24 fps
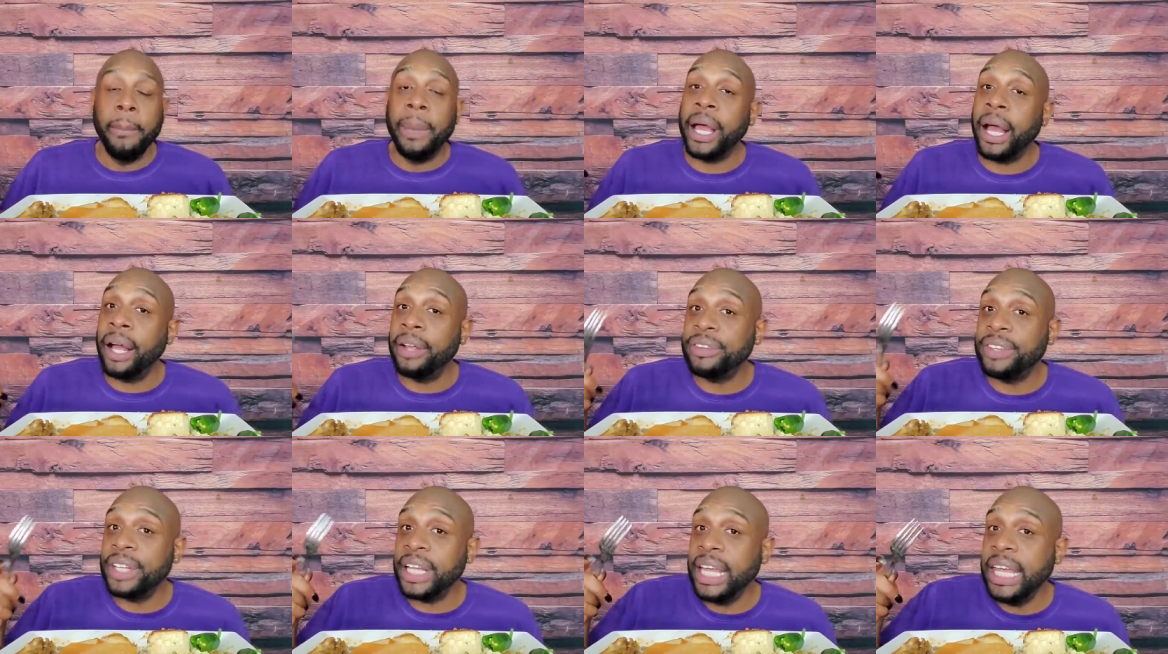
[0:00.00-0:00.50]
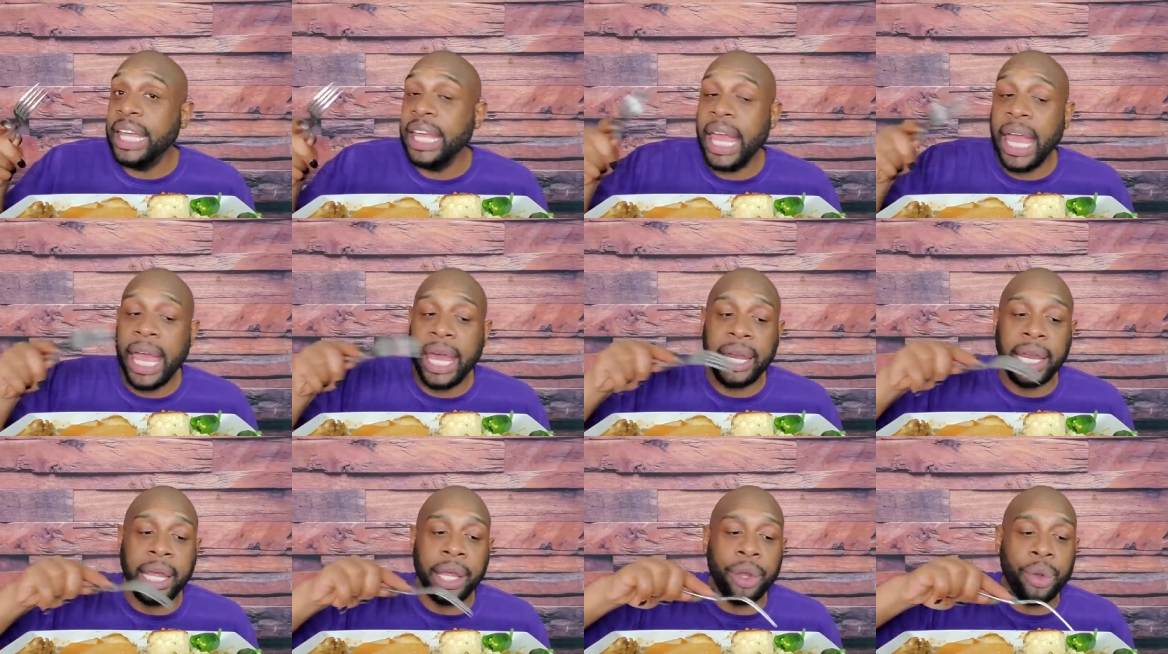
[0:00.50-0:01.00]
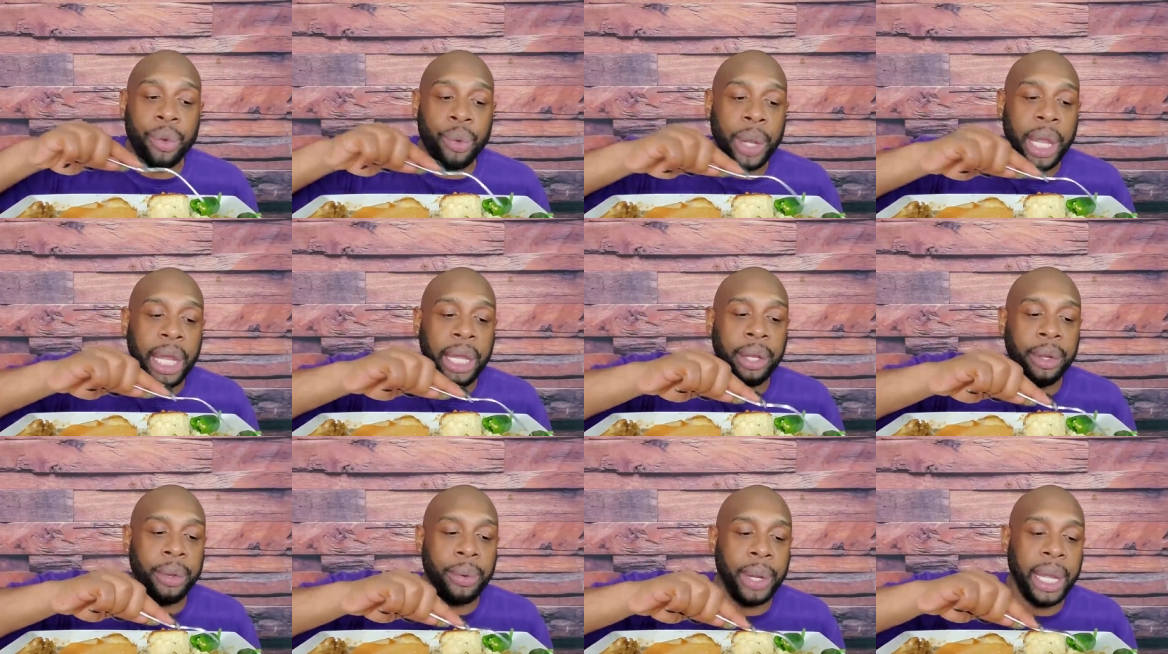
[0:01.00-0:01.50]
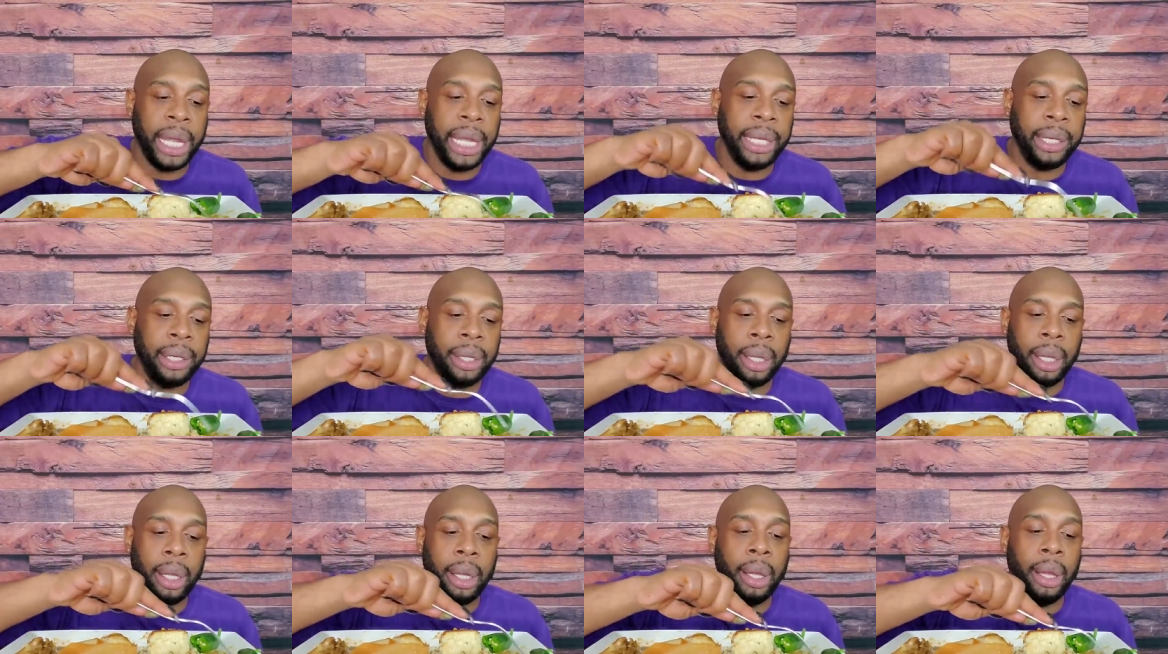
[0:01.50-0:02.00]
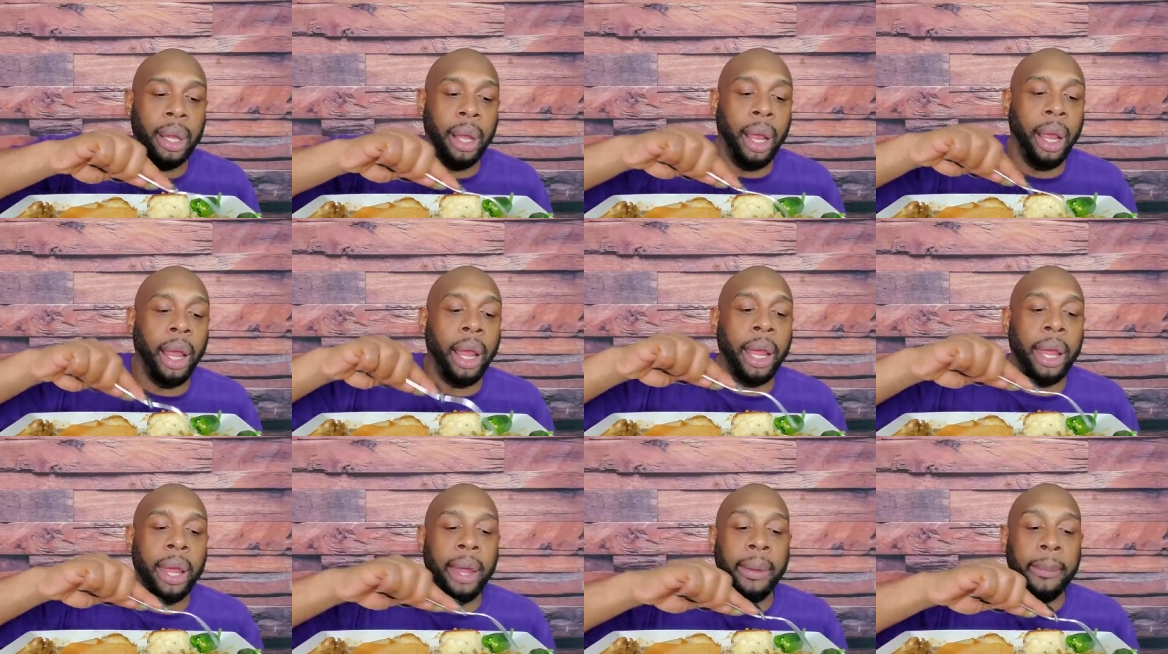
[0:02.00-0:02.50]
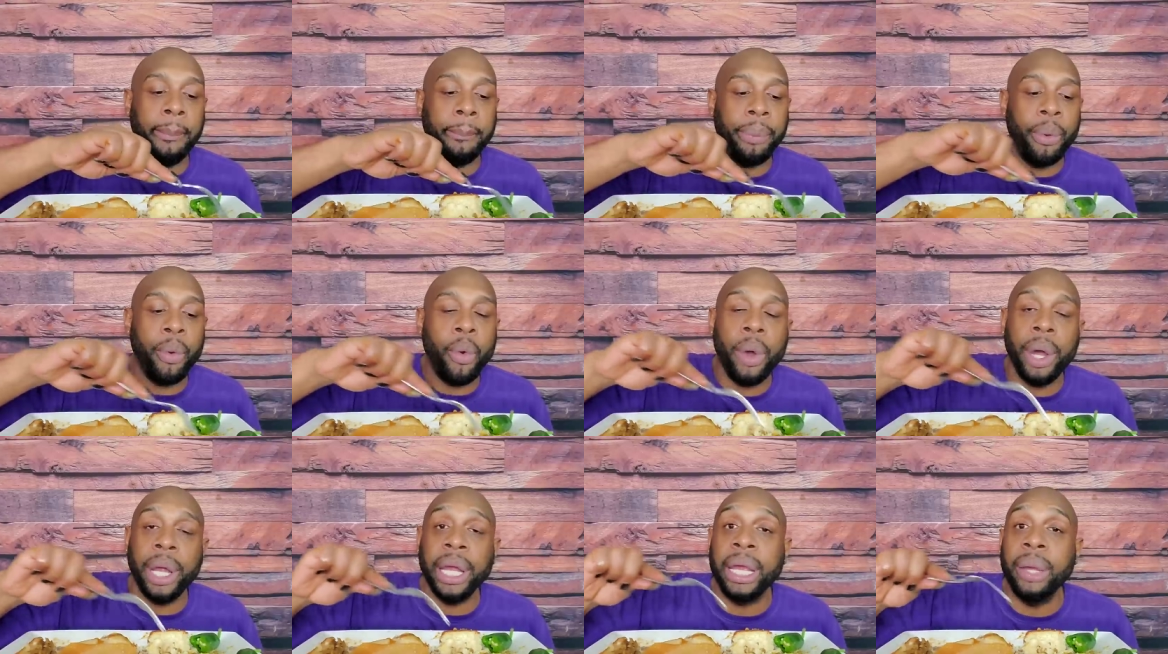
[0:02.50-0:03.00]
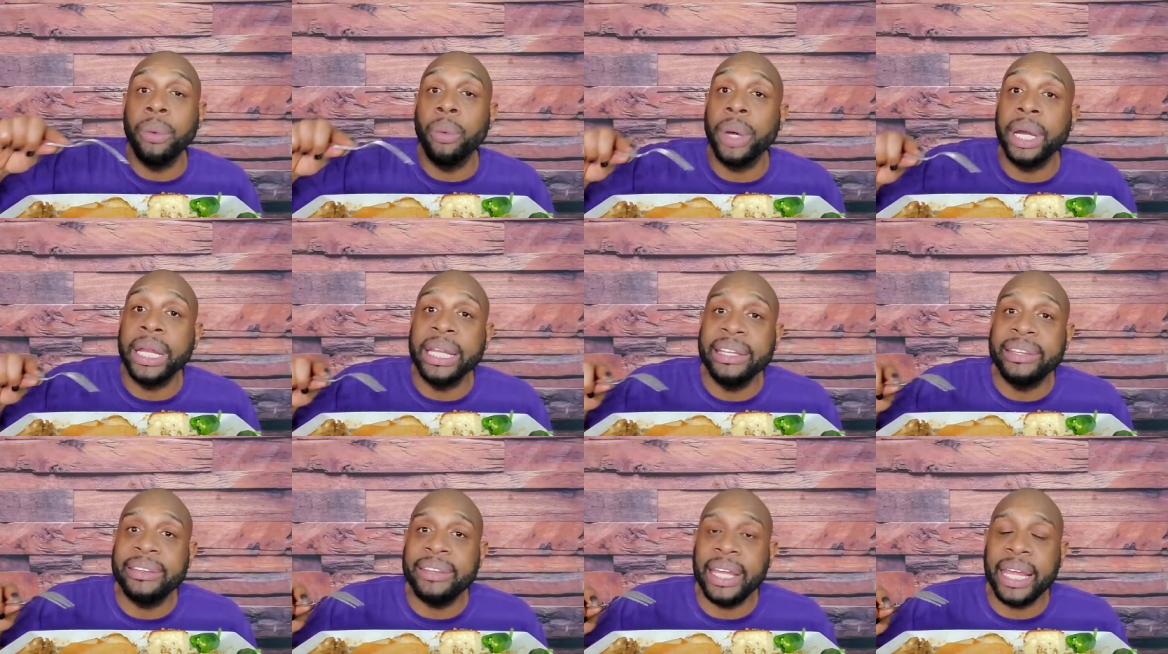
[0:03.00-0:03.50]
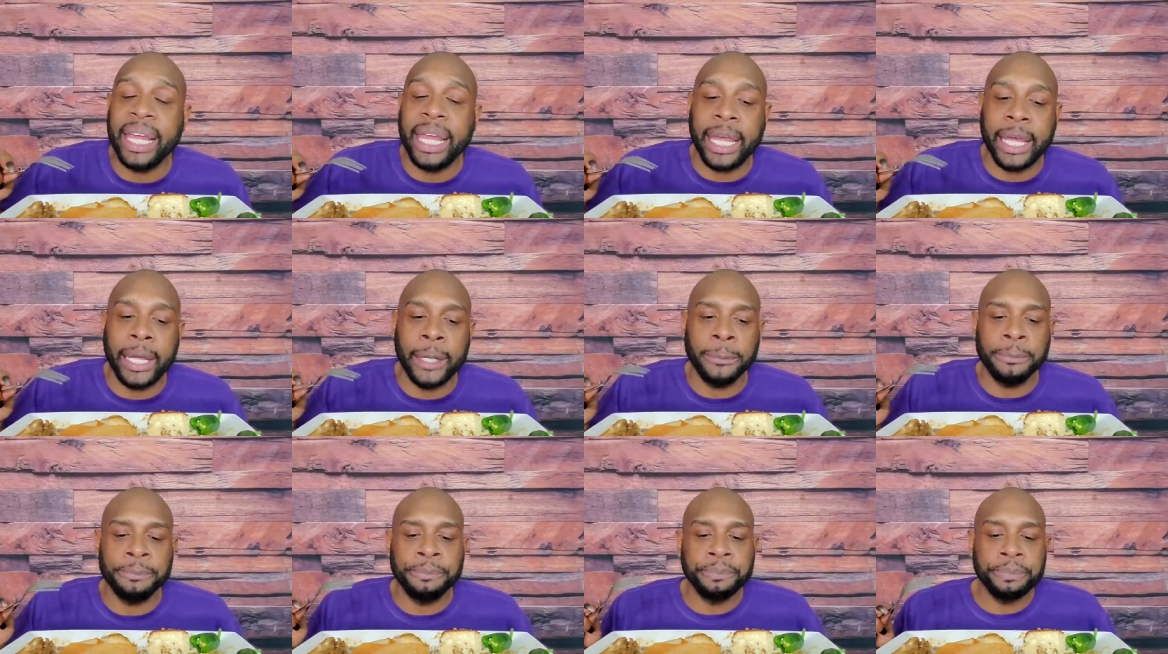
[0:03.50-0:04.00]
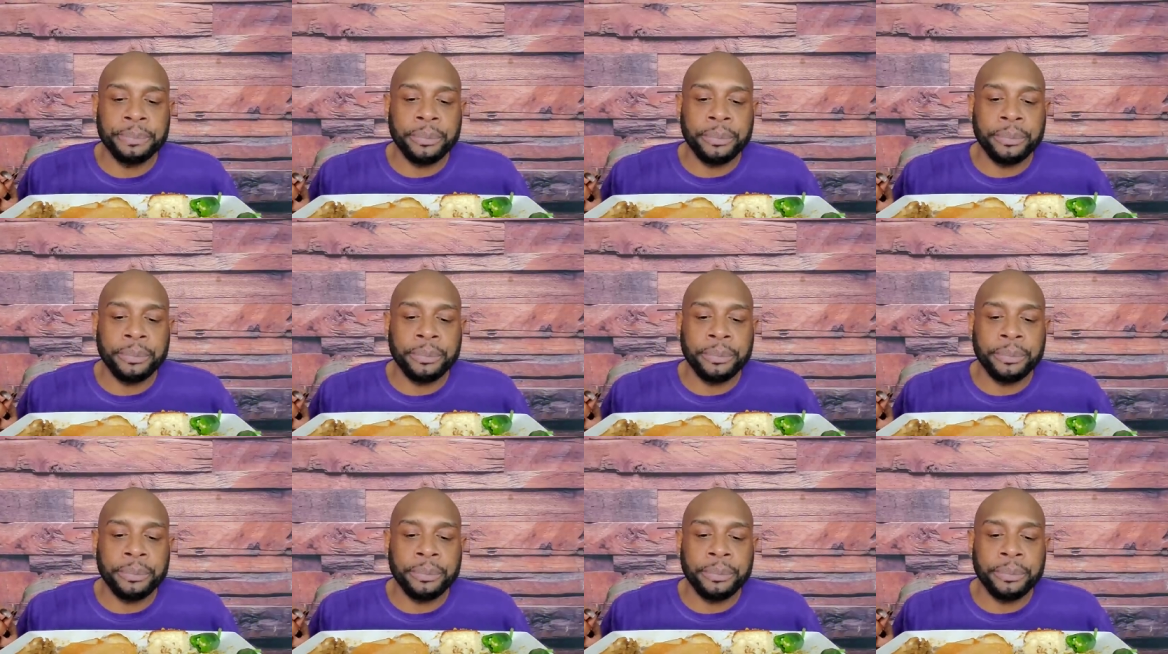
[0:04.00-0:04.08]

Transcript: Because he had a great, great point in what he said.